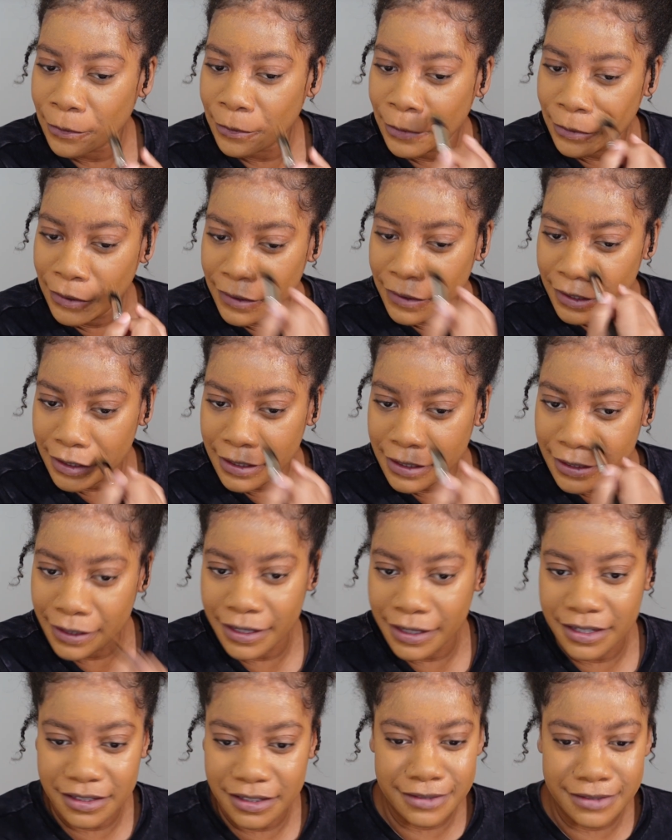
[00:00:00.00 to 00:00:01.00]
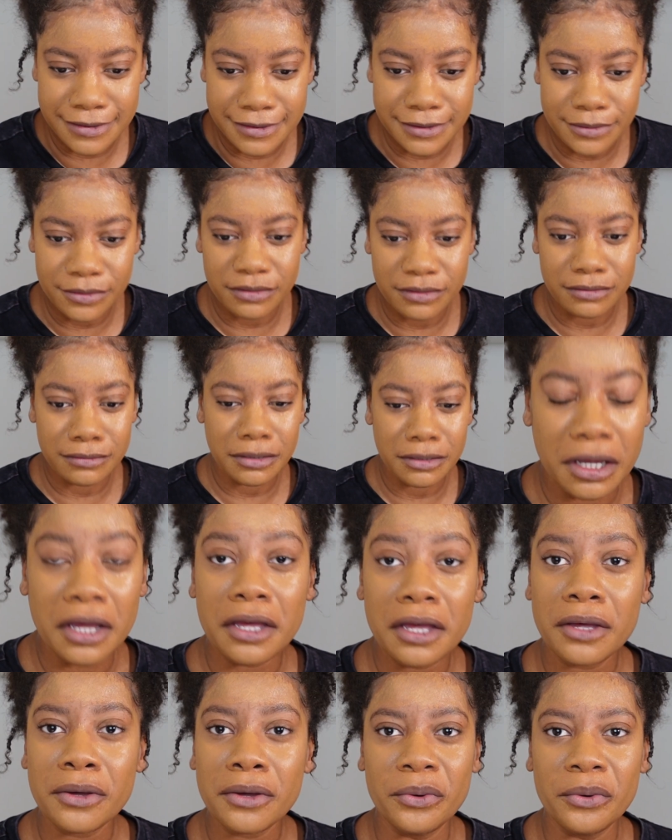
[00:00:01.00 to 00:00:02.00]
look at this.
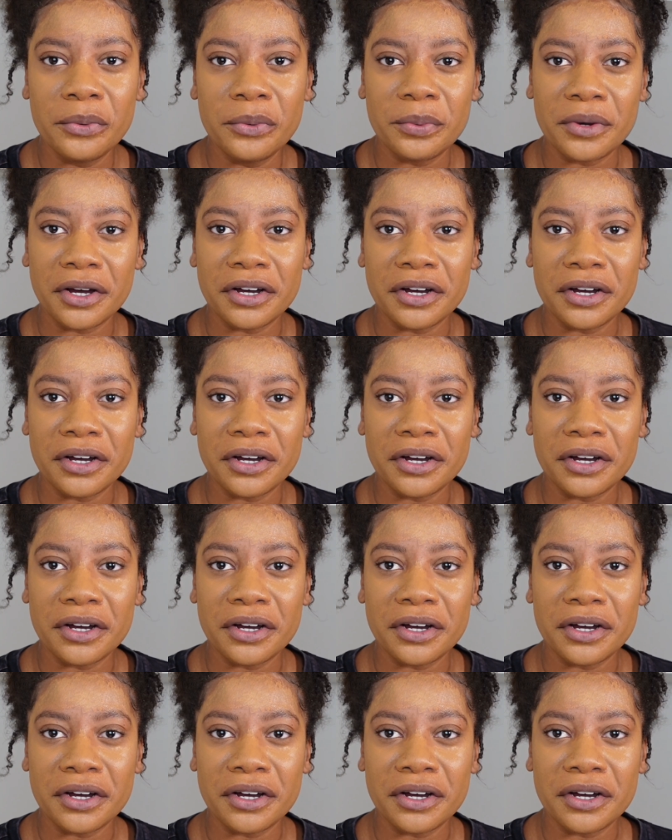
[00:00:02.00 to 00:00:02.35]
Ew.